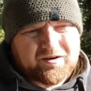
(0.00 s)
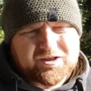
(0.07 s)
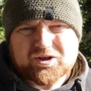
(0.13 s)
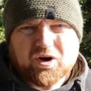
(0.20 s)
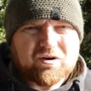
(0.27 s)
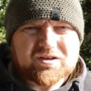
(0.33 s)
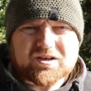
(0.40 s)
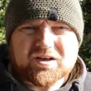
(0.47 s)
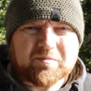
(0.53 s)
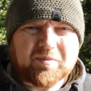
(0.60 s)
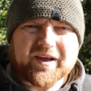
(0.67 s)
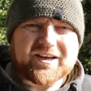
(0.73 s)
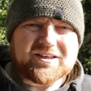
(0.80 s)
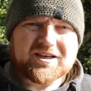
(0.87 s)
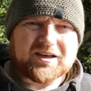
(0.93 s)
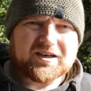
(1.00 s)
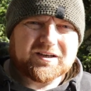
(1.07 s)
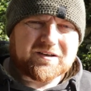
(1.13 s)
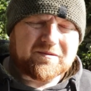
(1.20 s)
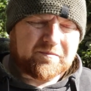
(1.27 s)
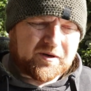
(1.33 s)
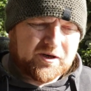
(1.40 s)
stocks are depleted,
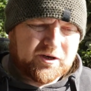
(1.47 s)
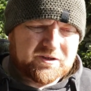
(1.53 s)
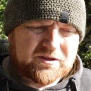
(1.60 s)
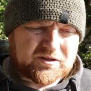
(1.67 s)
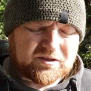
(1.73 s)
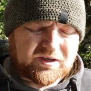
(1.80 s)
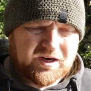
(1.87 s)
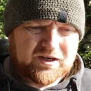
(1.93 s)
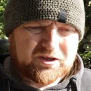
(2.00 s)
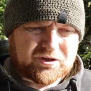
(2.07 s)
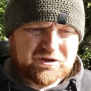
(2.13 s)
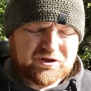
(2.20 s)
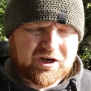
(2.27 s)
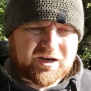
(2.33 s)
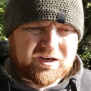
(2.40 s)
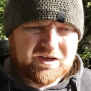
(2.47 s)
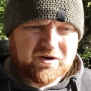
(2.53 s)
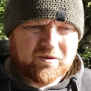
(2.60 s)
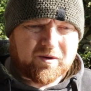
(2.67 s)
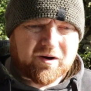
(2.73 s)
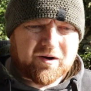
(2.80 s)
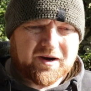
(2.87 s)
because in
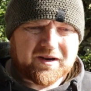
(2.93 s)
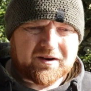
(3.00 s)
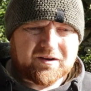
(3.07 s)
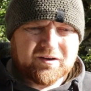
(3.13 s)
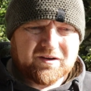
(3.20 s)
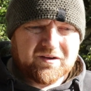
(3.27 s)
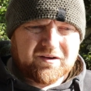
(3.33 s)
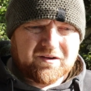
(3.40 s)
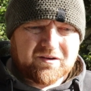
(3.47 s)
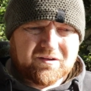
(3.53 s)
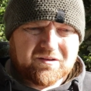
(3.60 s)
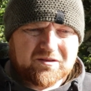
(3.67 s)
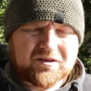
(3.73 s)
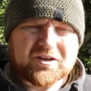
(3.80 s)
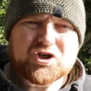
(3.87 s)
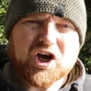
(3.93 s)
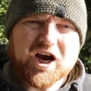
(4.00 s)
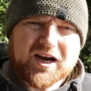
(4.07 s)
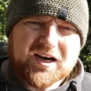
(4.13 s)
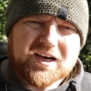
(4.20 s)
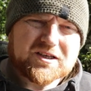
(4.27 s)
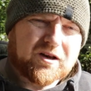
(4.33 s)
January the
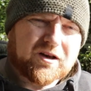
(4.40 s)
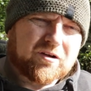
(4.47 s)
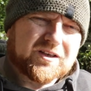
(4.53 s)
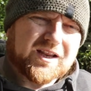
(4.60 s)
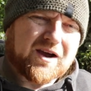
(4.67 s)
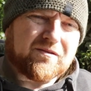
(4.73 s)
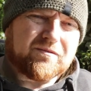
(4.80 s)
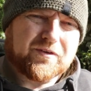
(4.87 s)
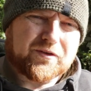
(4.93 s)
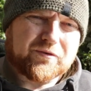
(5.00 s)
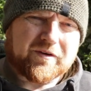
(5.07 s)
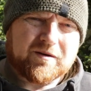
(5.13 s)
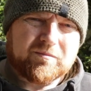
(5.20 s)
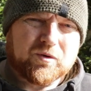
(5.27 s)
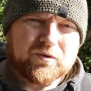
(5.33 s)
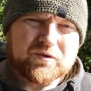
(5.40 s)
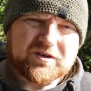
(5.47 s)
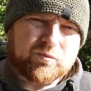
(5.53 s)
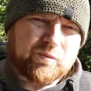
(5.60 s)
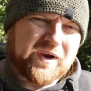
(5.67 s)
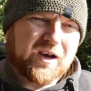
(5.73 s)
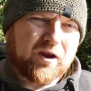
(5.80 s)
Chinese locked down for 3
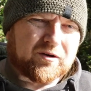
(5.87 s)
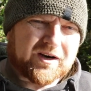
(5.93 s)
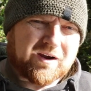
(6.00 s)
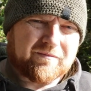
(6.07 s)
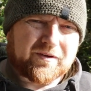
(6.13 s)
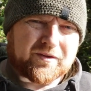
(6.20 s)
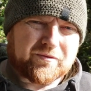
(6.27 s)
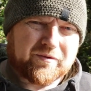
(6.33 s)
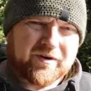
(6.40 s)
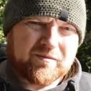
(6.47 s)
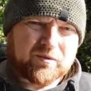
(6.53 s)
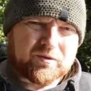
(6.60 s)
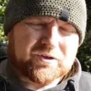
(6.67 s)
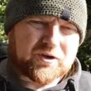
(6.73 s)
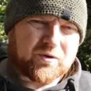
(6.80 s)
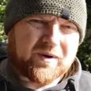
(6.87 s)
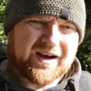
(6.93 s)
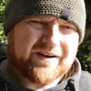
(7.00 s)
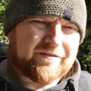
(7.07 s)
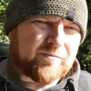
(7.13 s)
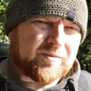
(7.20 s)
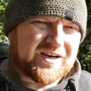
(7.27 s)
months and we locked down for 3 months. So
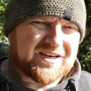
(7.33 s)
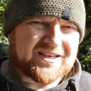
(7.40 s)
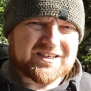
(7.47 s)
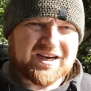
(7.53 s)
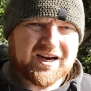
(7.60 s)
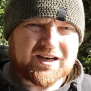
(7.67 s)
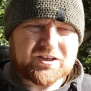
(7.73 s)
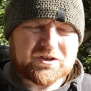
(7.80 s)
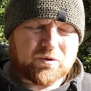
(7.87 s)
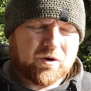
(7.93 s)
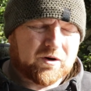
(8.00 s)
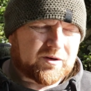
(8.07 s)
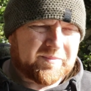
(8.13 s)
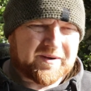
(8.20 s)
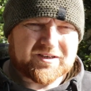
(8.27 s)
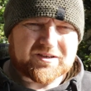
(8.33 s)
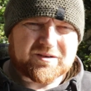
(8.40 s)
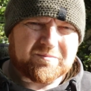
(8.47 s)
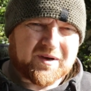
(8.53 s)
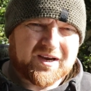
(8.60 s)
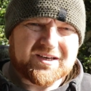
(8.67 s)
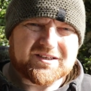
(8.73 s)
when everybody decided to order bits
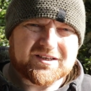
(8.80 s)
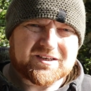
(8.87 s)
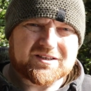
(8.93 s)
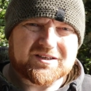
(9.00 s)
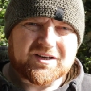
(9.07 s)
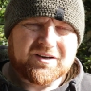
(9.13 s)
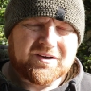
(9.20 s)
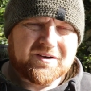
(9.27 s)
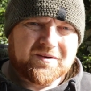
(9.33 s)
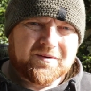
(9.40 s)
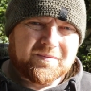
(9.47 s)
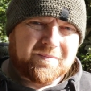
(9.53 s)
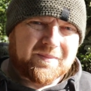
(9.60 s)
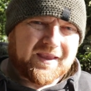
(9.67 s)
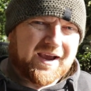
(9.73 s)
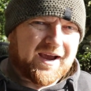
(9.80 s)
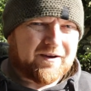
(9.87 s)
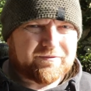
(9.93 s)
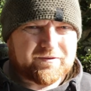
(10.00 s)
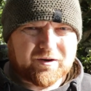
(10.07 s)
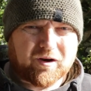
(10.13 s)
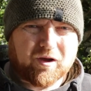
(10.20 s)
and pieces
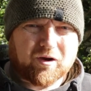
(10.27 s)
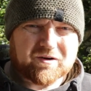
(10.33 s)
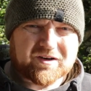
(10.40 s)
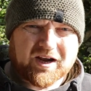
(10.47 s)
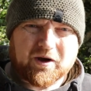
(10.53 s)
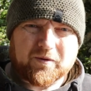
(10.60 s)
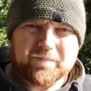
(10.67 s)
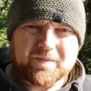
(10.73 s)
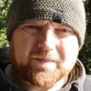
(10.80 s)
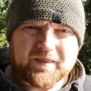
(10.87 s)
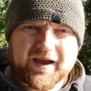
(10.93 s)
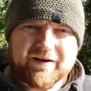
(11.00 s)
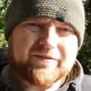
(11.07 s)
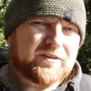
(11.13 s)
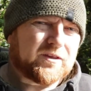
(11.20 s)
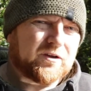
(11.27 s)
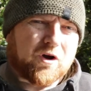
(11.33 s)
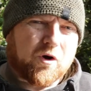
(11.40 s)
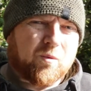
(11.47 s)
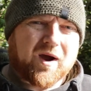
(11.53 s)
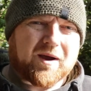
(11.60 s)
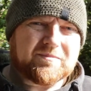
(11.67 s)
after lockdown, everything
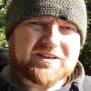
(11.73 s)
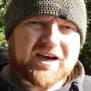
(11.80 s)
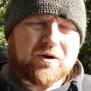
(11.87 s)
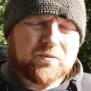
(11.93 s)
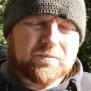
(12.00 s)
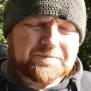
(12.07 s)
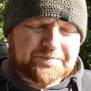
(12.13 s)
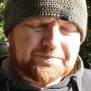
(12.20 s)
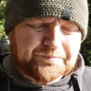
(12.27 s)
got wiped out,